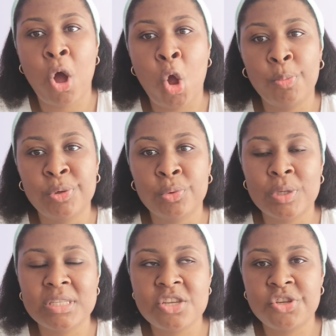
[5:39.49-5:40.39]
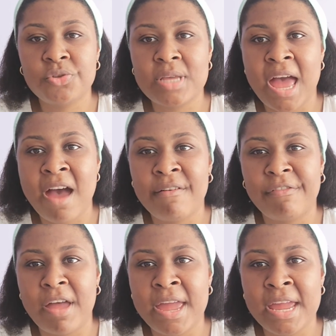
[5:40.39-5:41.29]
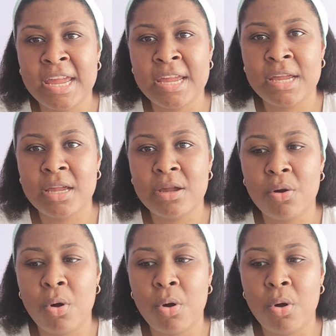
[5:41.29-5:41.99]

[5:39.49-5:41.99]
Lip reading: I hope you'll continue to have a